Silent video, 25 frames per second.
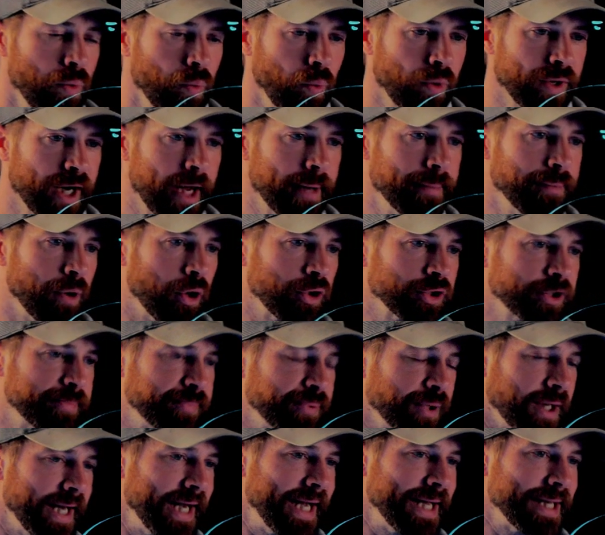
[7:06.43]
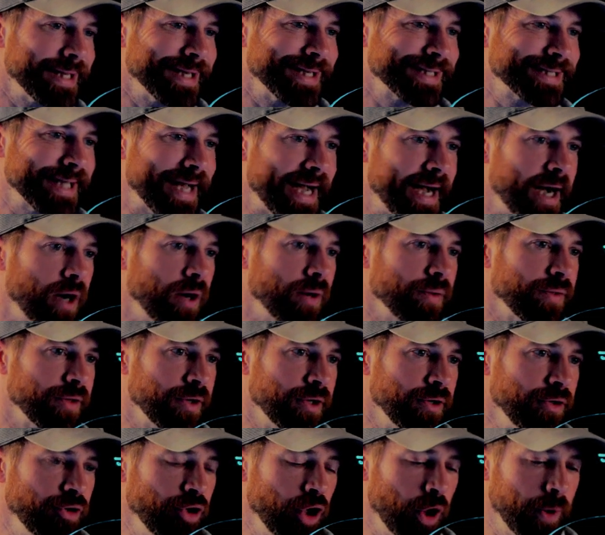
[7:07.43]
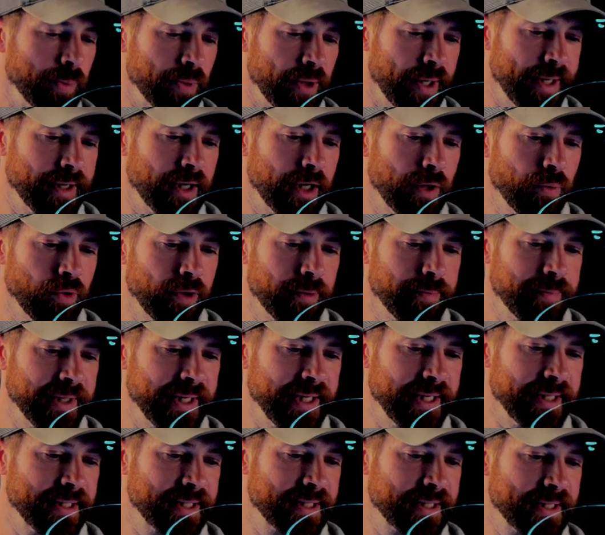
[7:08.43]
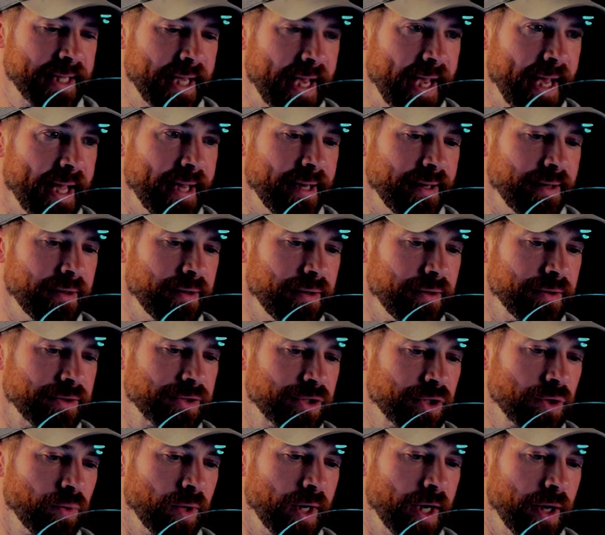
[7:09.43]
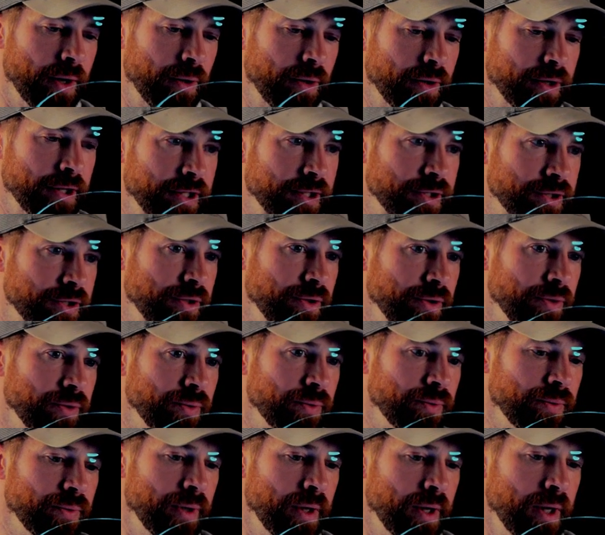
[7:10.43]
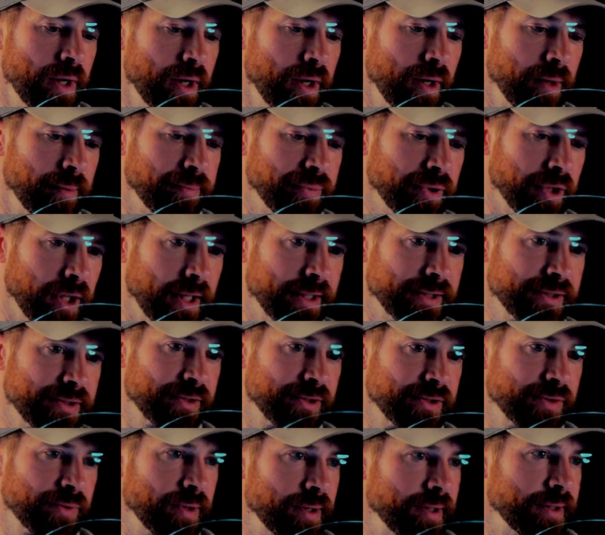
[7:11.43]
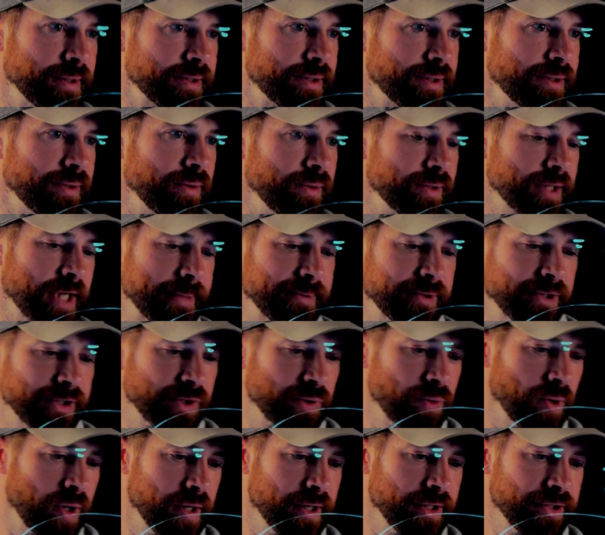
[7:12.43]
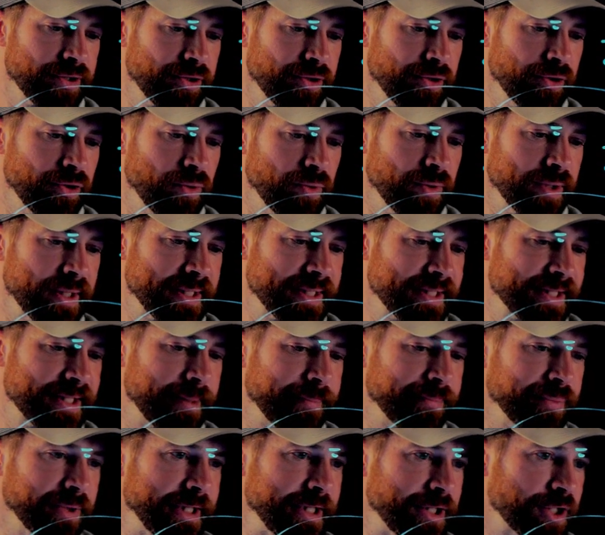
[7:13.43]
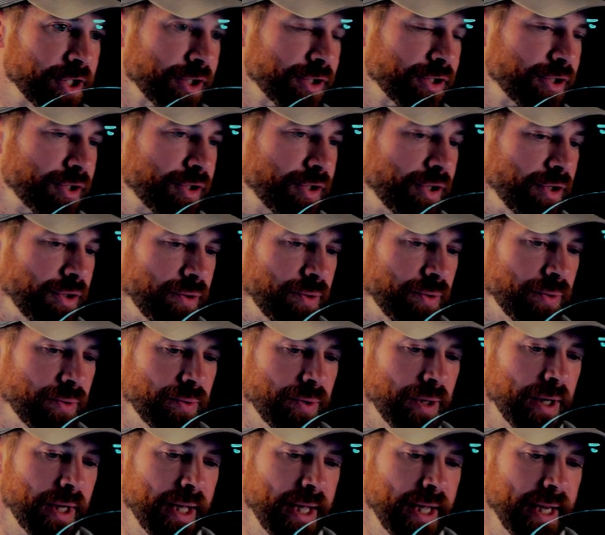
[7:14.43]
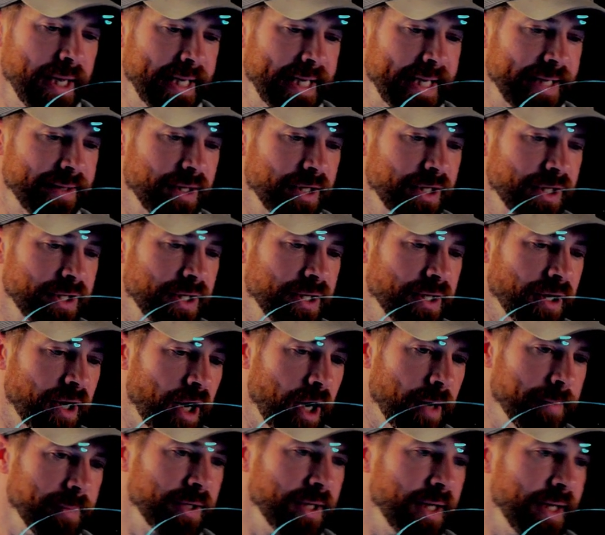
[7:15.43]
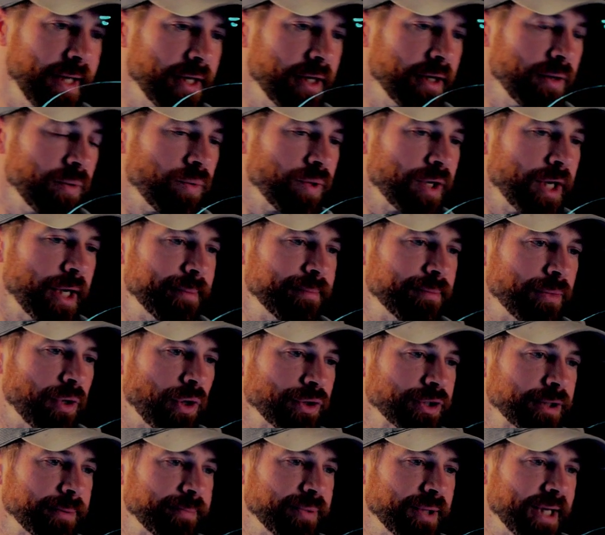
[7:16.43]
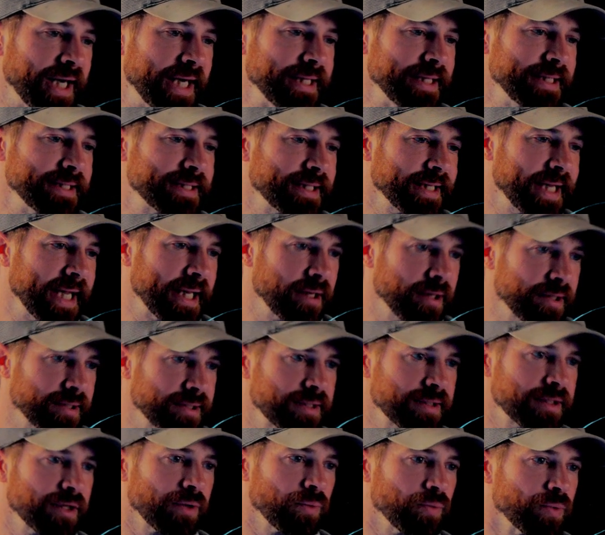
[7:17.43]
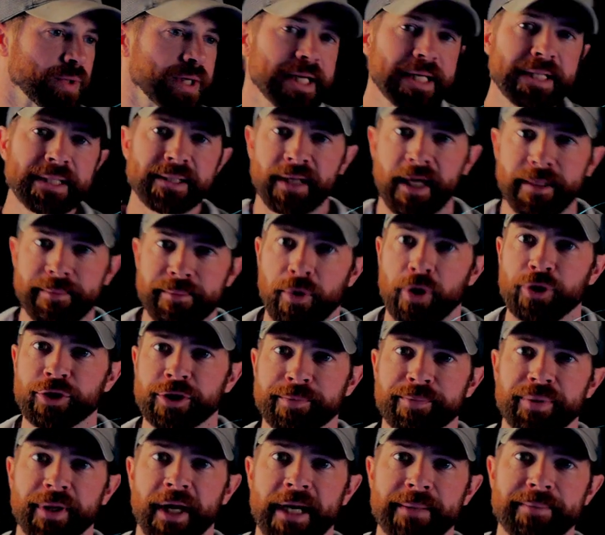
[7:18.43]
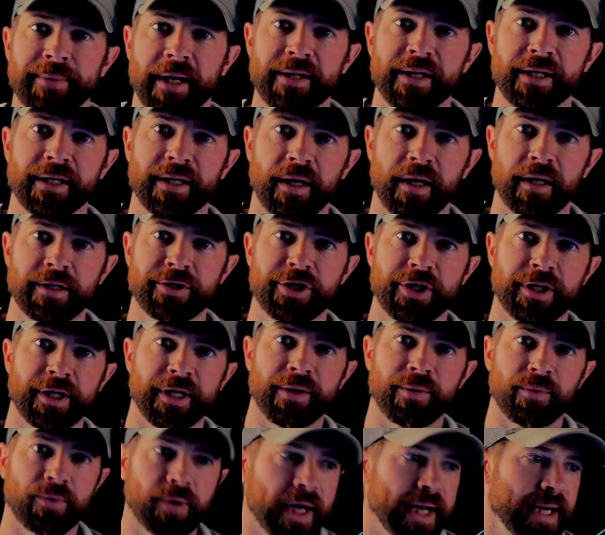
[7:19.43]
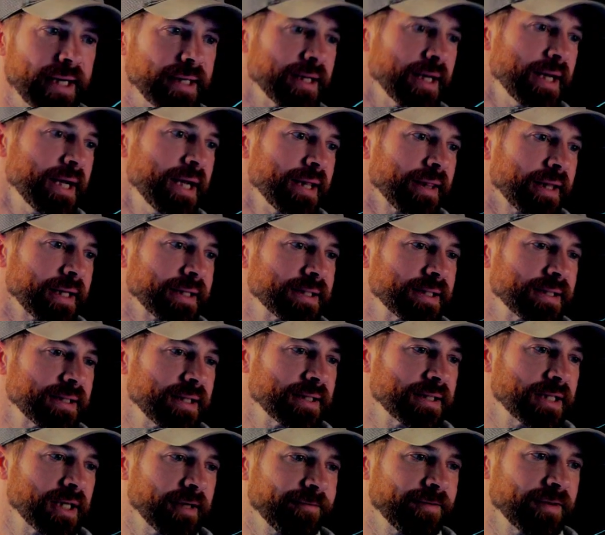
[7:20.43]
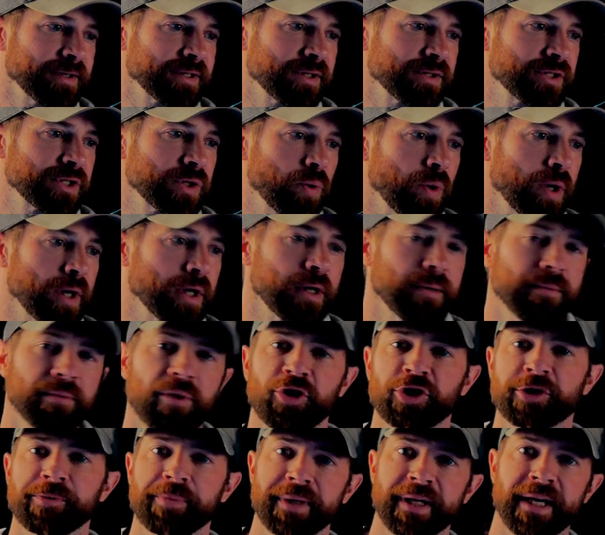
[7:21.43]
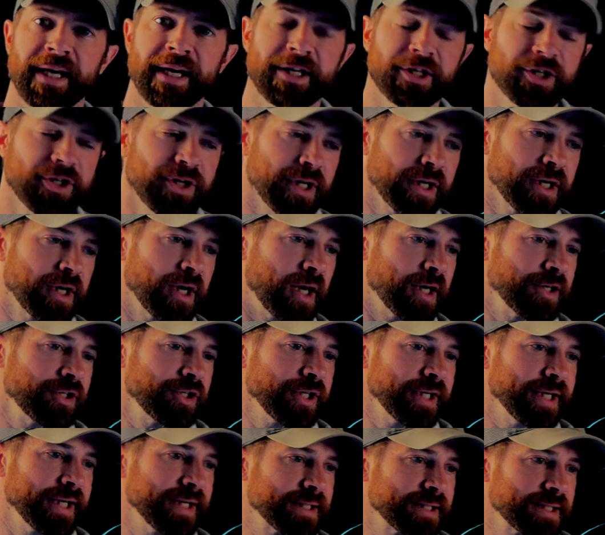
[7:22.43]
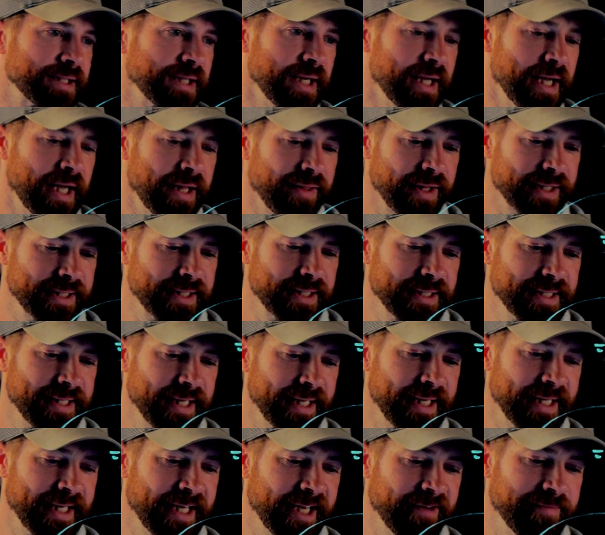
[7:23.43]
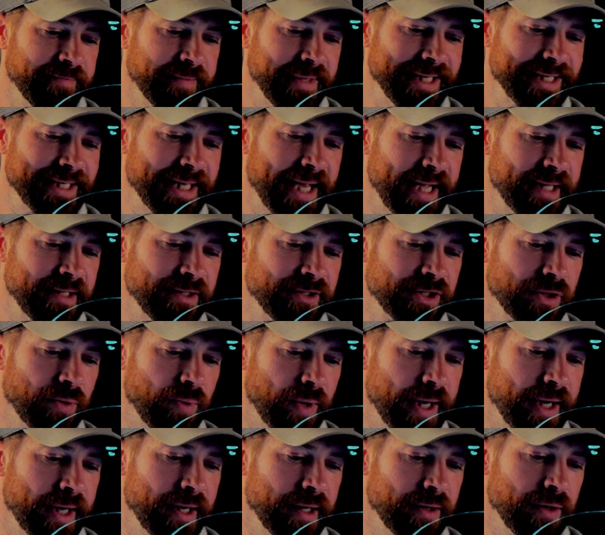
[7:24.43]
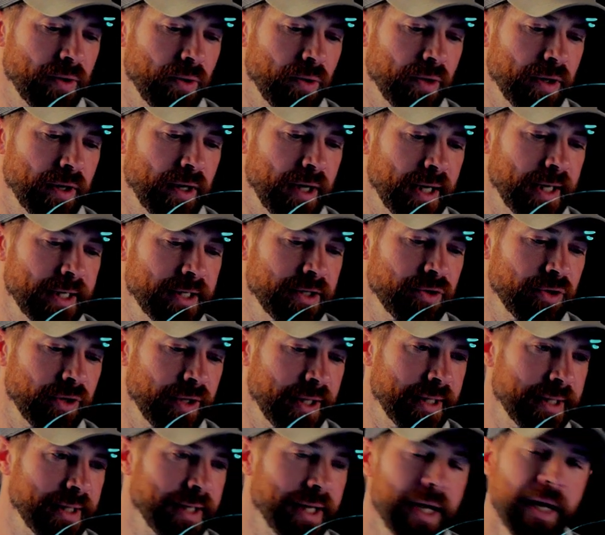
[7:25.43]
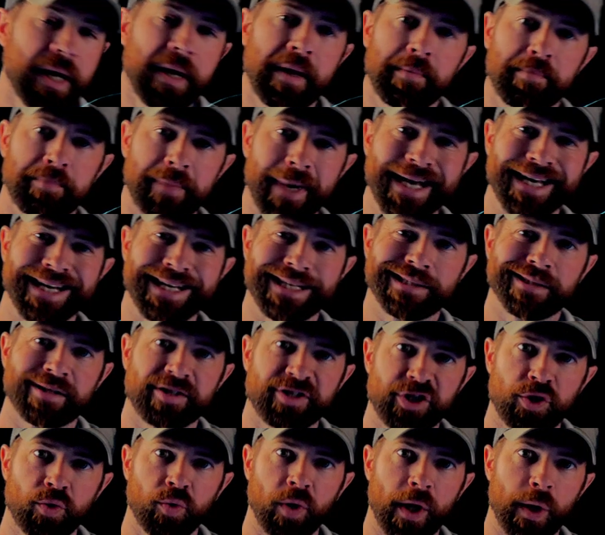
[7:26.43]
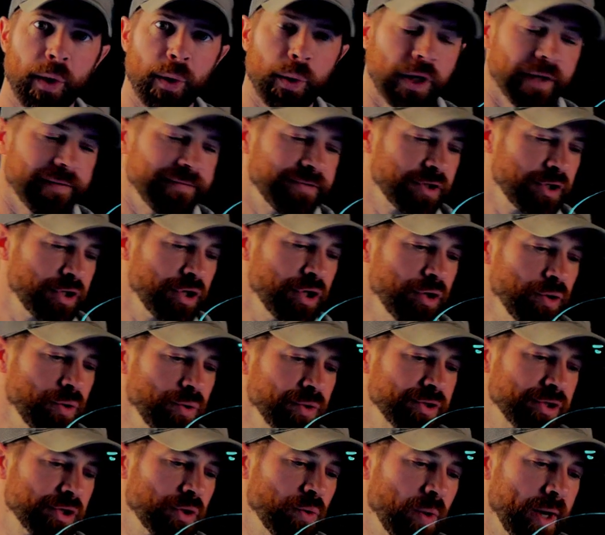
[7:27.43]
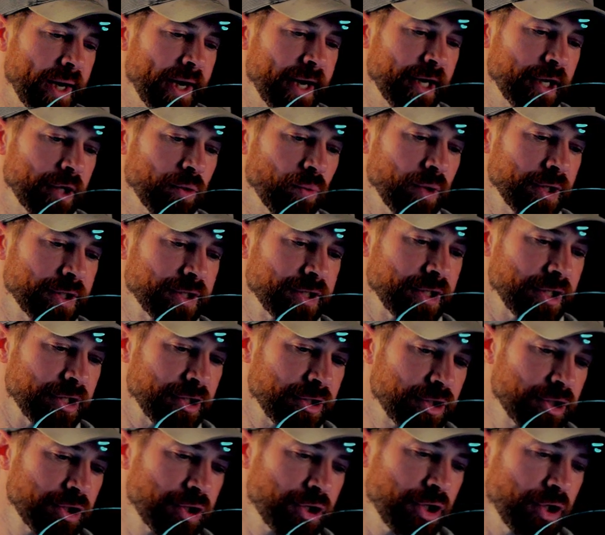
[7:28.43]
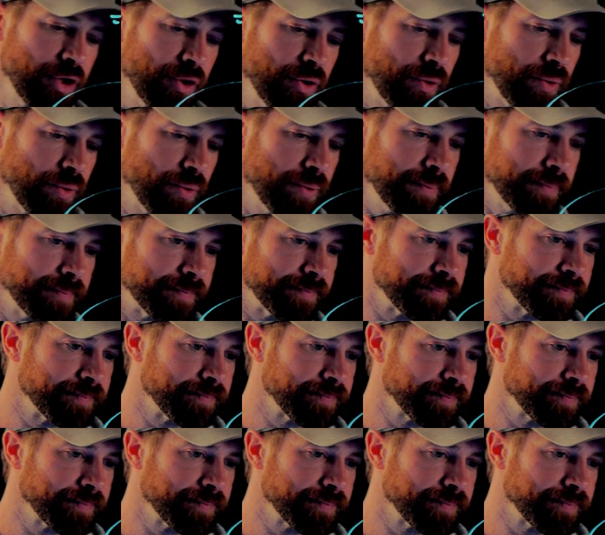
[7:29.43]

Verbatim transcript: When I multiply this out, the numerator would be 10 square root of 2 plus the square root of 2 times the square root of 2 is simply just 2. And the denominator, when I multiply these together, this is the reason I multiplied by the conjugate, right? This is the difference of squared or multiplication of conjugates. This is going to give me 10 squared or 100 minus the square root of 2 squared, which is 2.